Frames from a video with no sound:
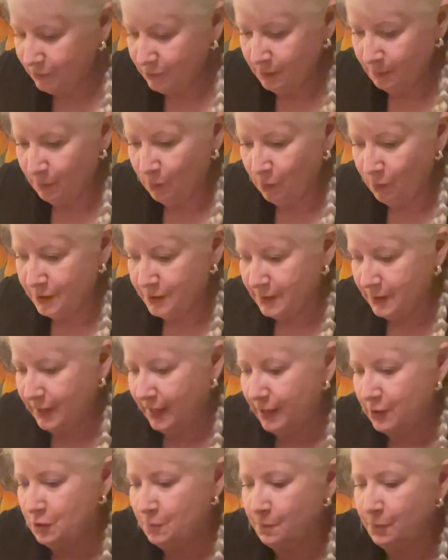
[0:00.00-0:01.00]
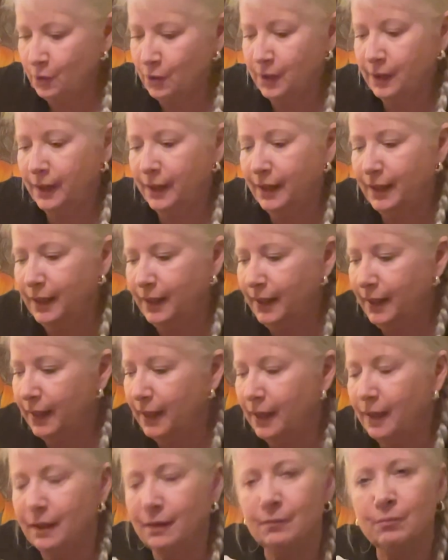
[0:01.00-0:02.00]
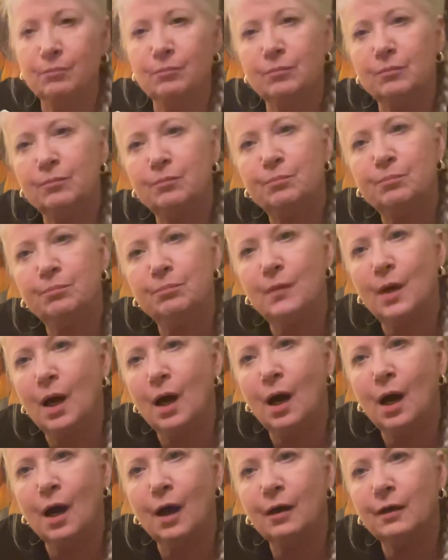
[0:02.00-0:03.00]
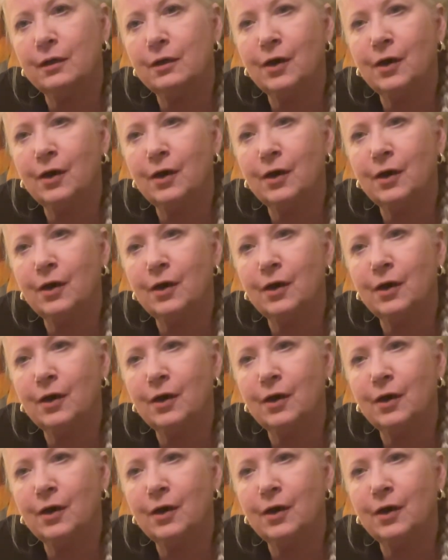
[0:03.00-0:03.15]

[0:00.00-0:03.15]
to more sketchbooking and art